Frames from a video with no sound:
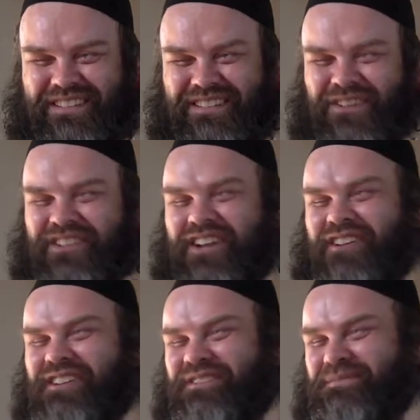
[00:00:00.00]
You heard that,
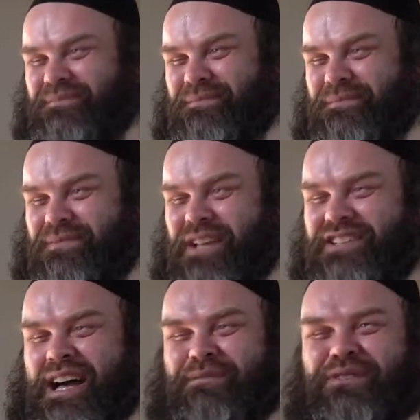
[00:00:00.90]
right?
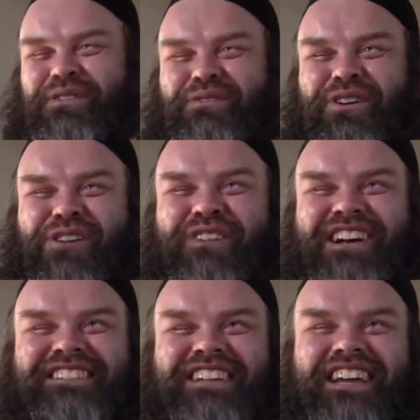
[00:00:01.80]
It's absolutely wrong what
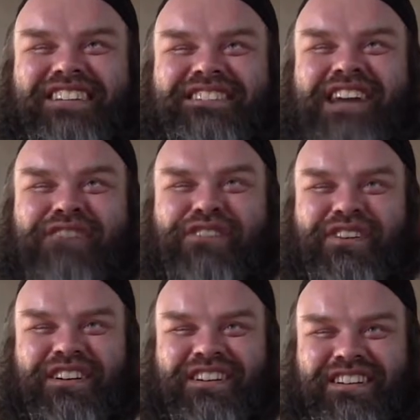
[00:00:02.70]
I said. It
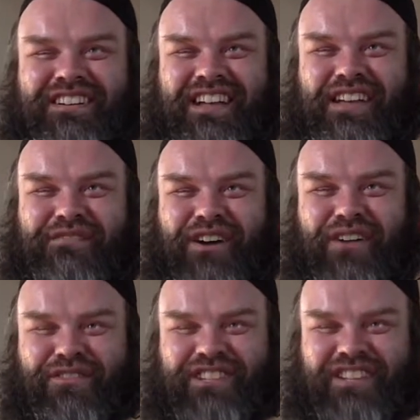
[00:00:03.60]
never
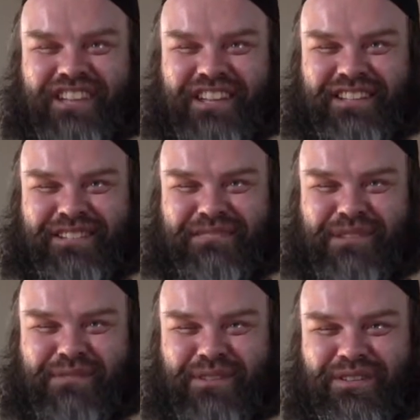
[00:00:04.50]
involves killing innocent
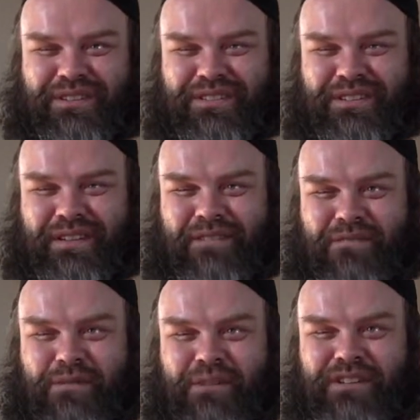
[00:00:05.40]
people.
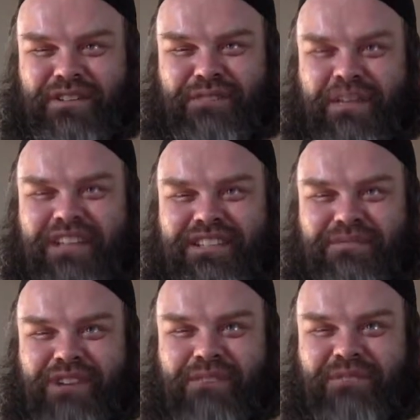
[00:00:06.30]
But when you speak,
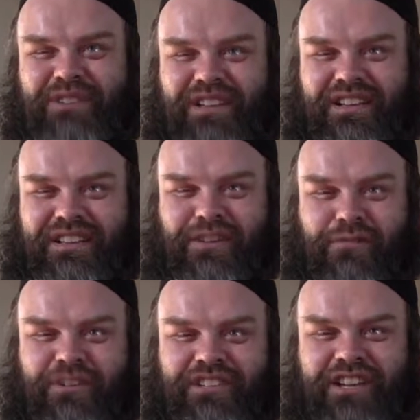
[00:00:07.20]
sometimes your
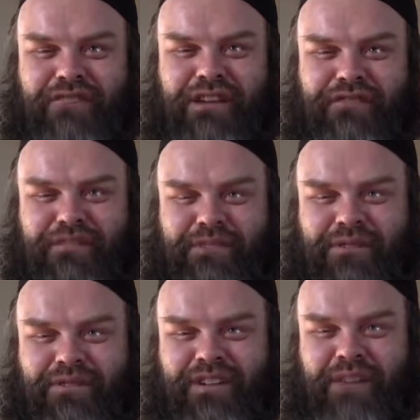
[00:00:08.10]
words get away from you.
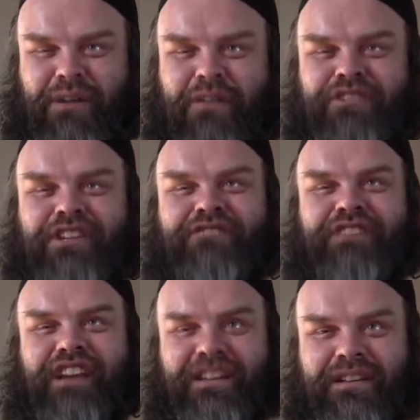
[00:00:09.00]
And I apologize for
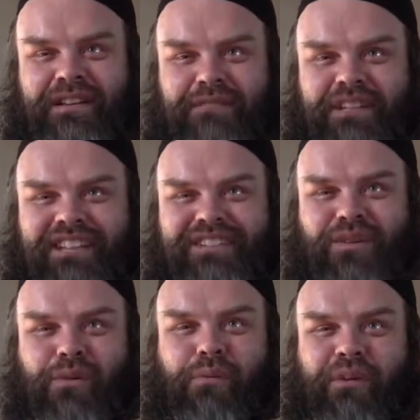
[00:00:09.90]
that. But that's the
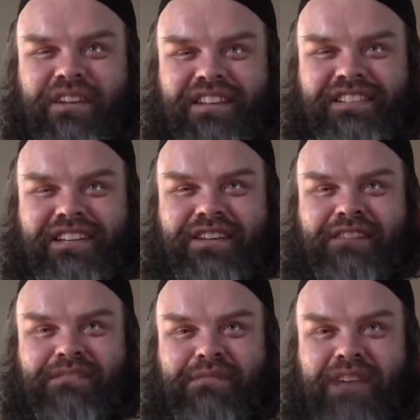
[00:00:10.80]
whole point, is that you
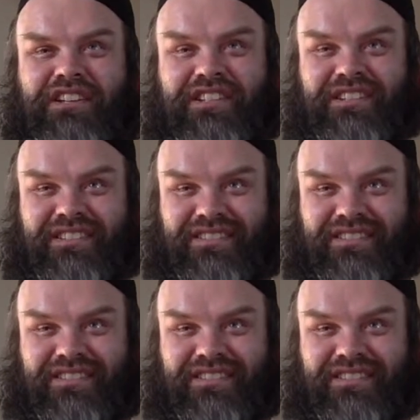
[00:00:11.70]
have to be patient.